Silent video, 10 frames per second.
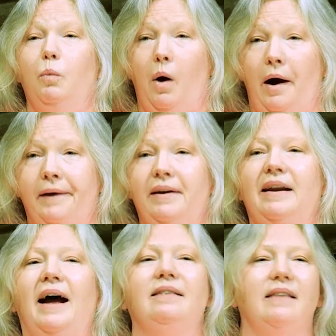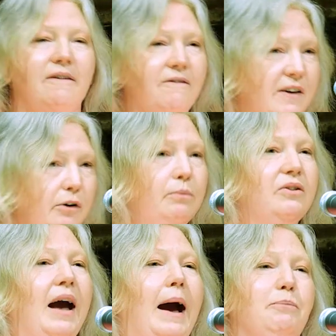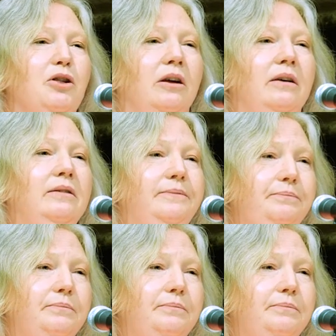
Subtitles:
won and had their films captured.